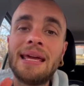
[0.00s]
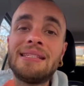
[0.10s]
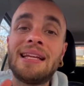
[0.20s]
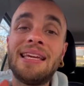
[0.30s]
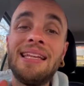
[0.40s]
is
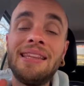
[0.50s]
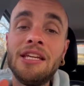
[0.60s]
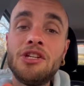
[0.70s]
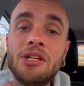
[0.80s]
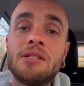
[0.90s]
that he
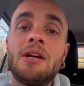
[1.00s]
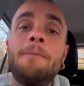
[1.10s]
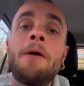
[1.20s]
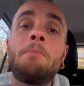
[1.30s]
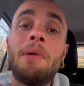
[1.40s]
teaches
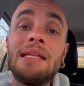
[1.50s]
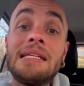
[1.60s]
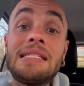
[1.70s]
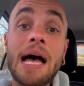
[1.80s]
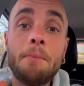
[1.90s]
by the
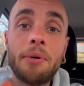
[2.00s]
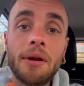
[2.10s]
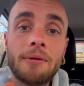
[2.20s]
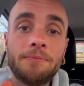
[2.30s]
example,